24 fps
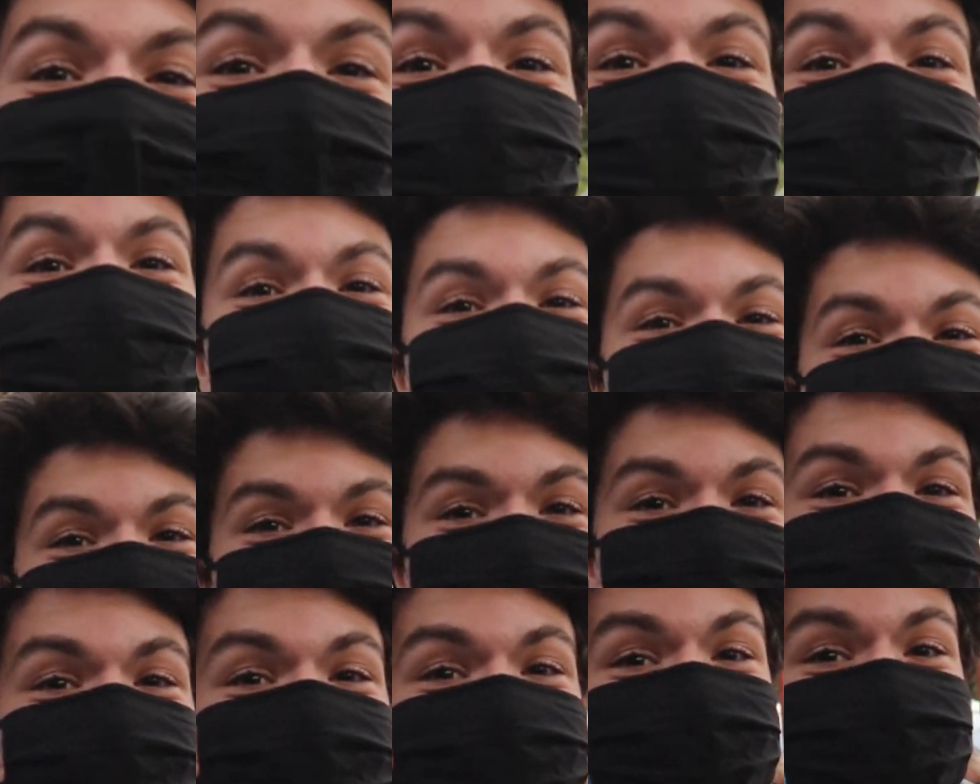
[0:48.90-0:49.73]
Okay,
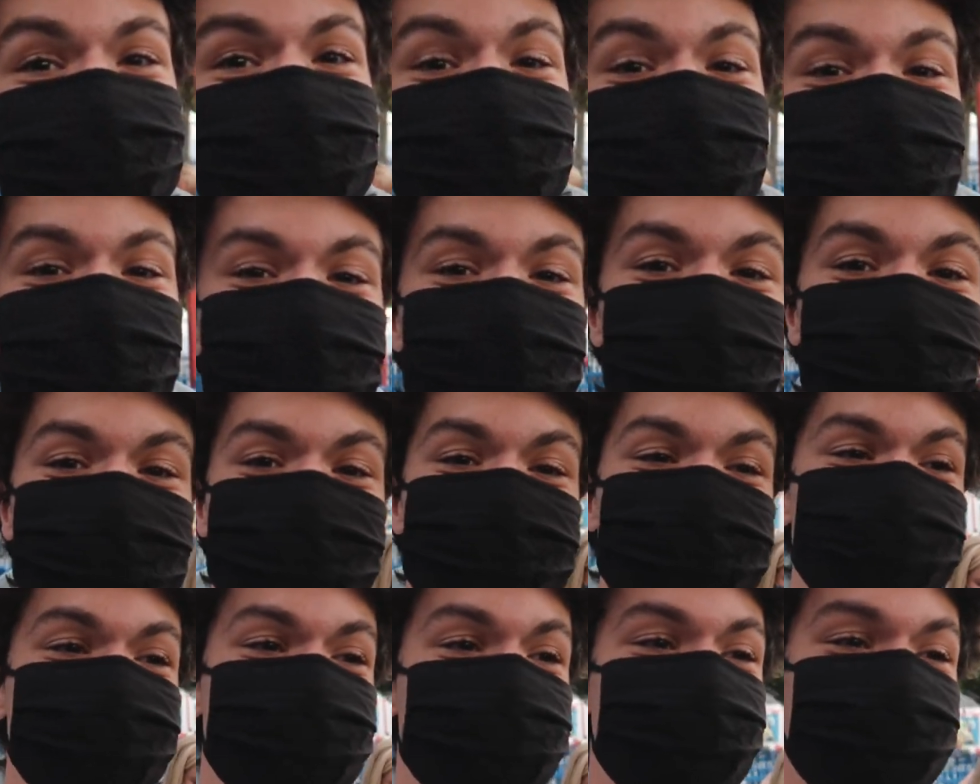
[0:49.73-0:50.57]
so today we are
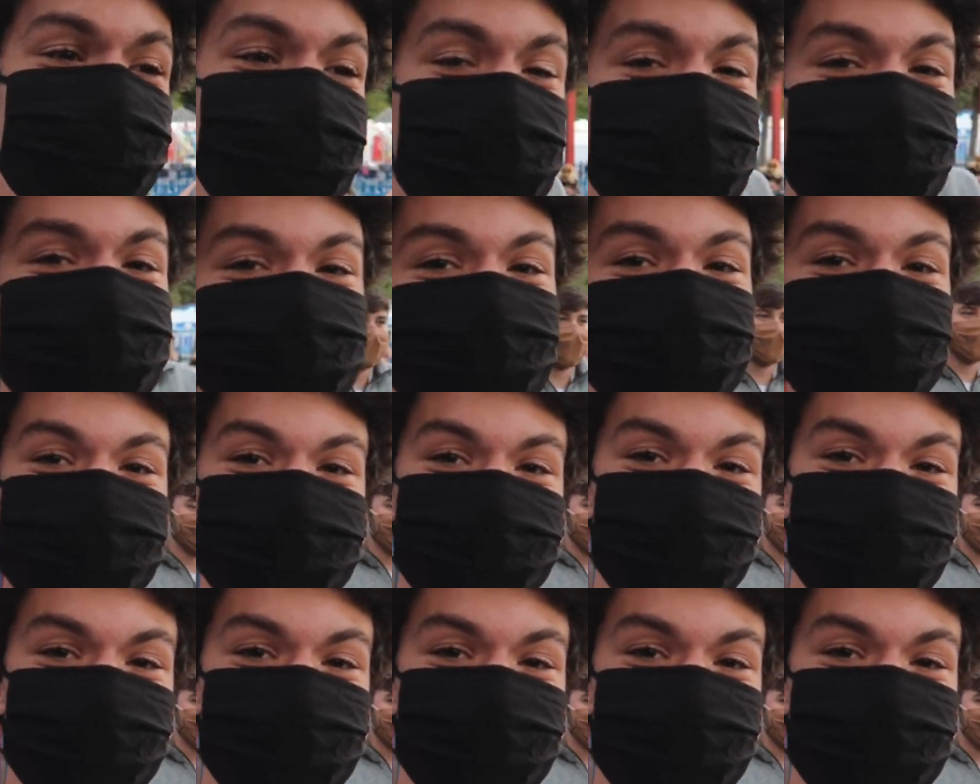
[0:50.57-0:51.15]
in Six Flags Over